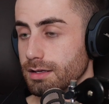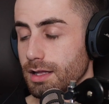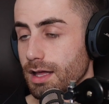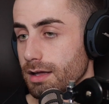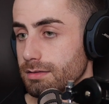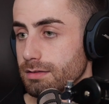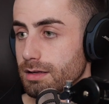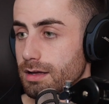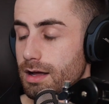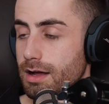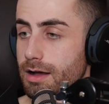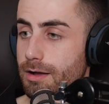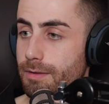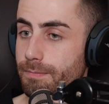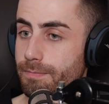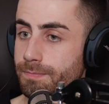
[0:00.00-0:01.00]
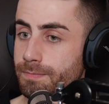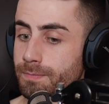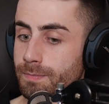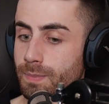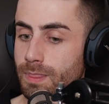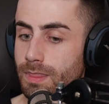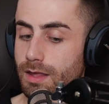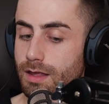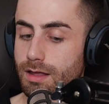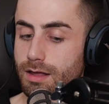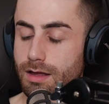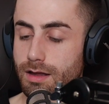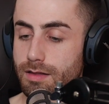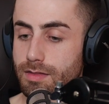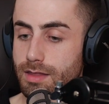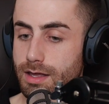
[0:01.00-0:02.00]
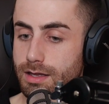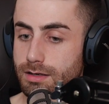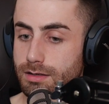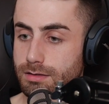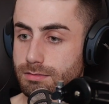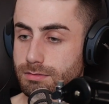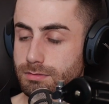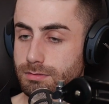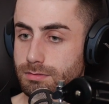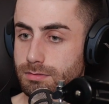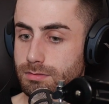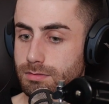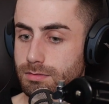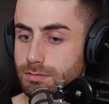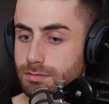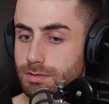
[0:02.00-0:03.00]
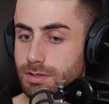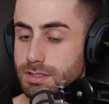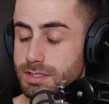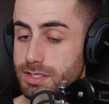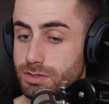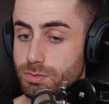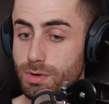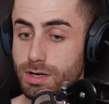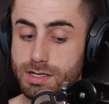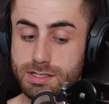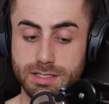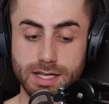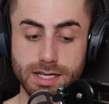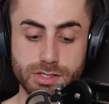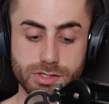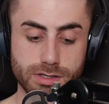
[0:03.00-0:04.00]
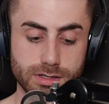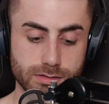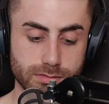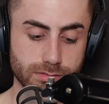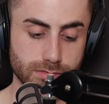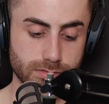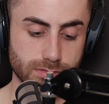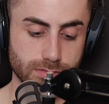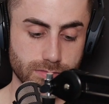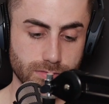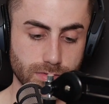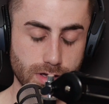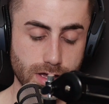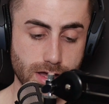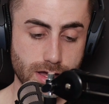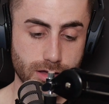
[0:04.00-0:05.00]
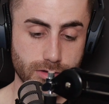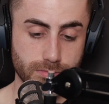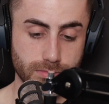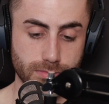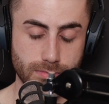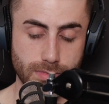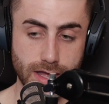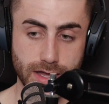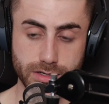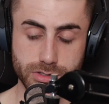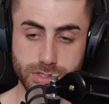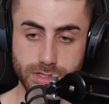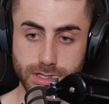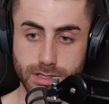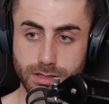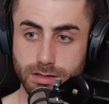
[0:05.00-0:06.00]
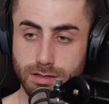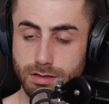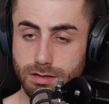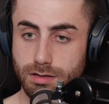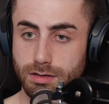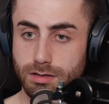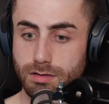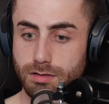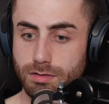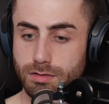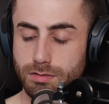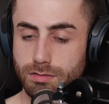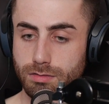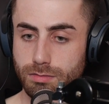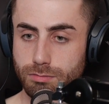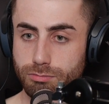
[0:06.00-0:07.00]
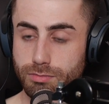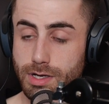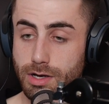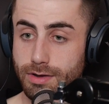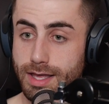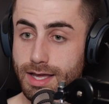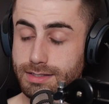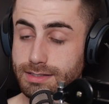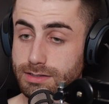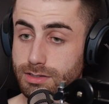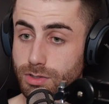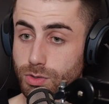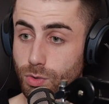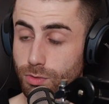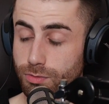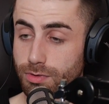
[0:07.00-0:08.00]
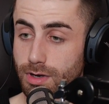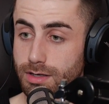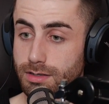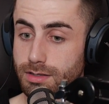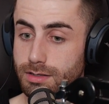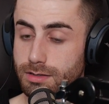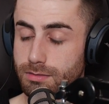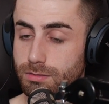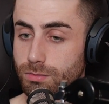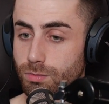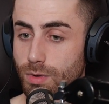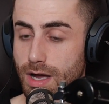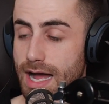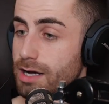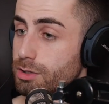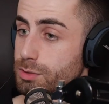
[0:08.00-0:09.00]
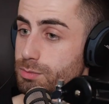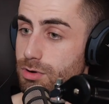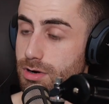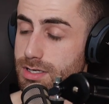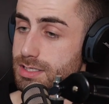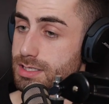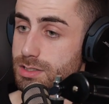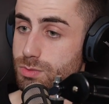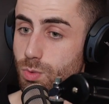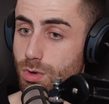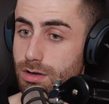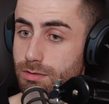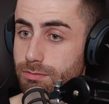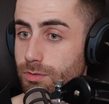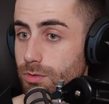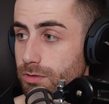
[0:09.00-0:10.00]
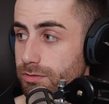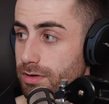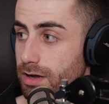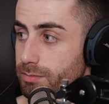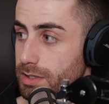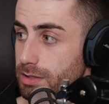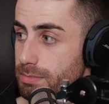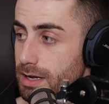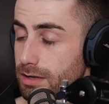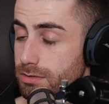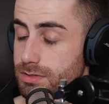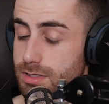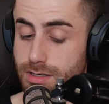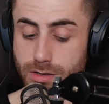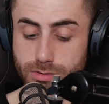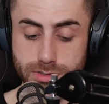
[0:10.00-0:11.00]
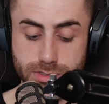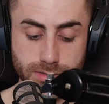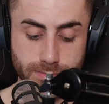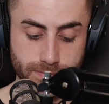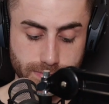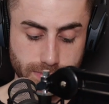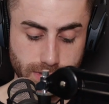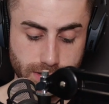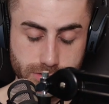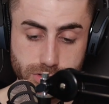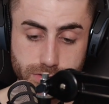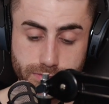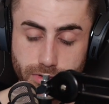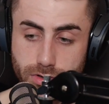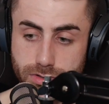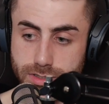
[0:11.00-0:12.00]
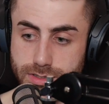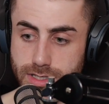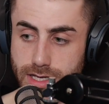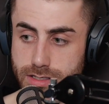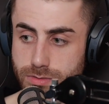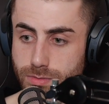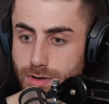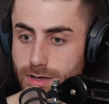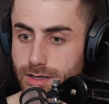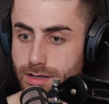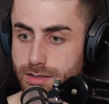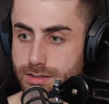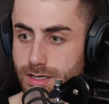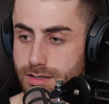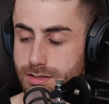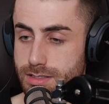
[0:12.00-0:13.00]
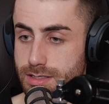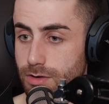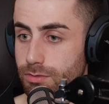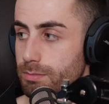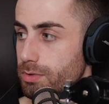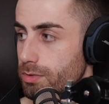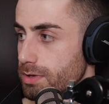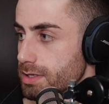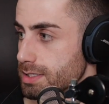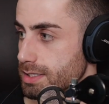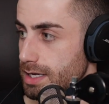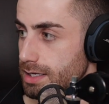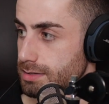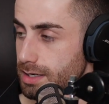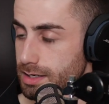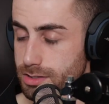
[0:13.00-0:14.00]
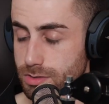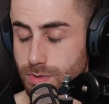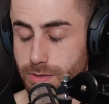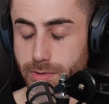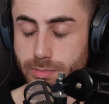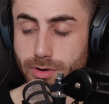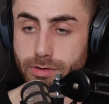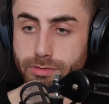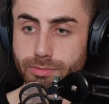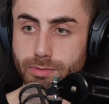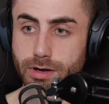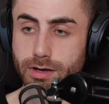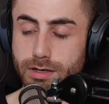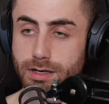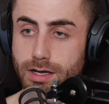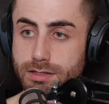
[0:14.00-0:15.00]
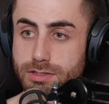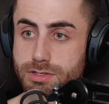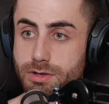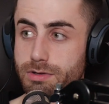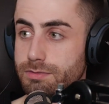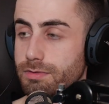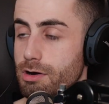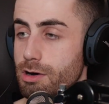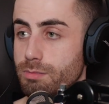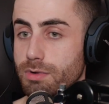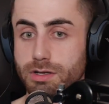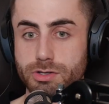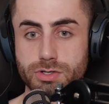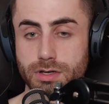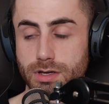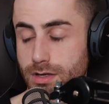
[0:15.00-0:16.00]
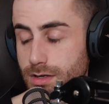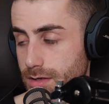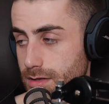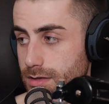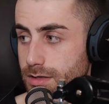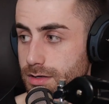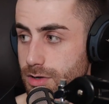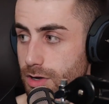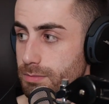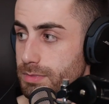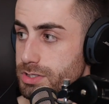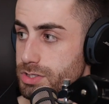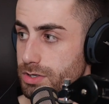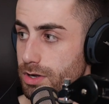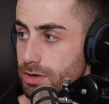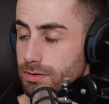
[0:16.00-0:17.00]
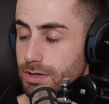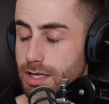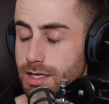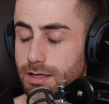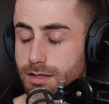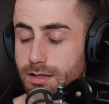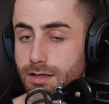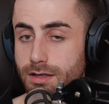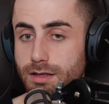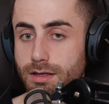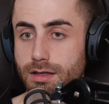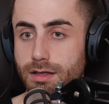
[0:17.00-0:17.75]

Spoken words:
And yeah. And then continued to work as an agent. Actually relocated to North London, where house prices were £4 or £5 million. And I was, just for context, working as like a self-employed estate agent where we both were. And so it's very much commission only,